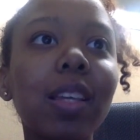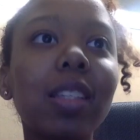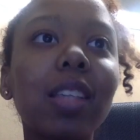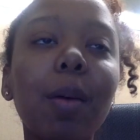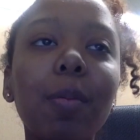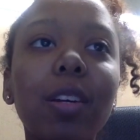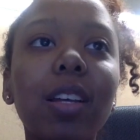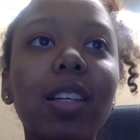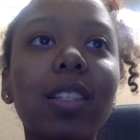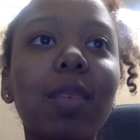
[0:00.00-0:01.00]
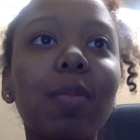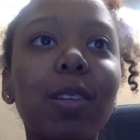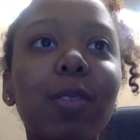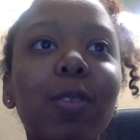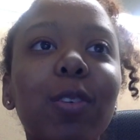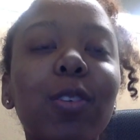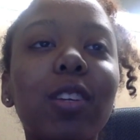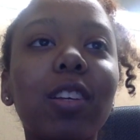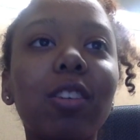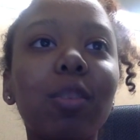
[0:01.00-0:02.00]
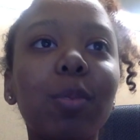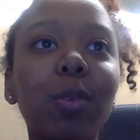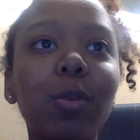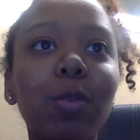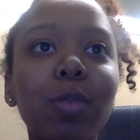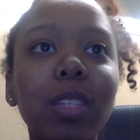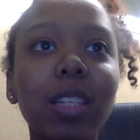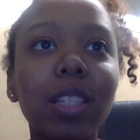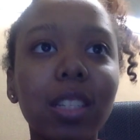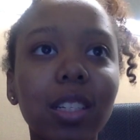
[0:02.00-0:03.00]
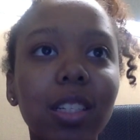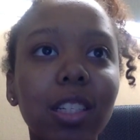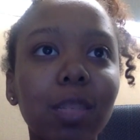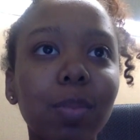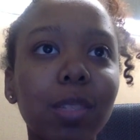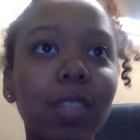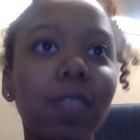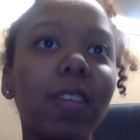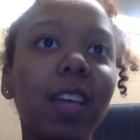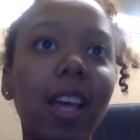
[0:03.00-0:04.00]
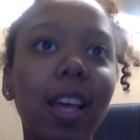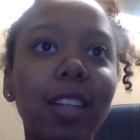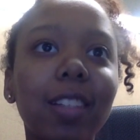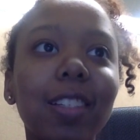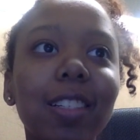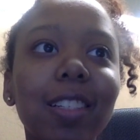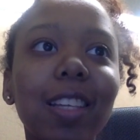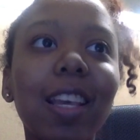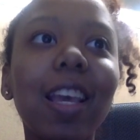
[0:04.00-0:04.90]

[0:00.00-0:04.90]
cyber attacks can be difficult to attribute with precision to specific actors.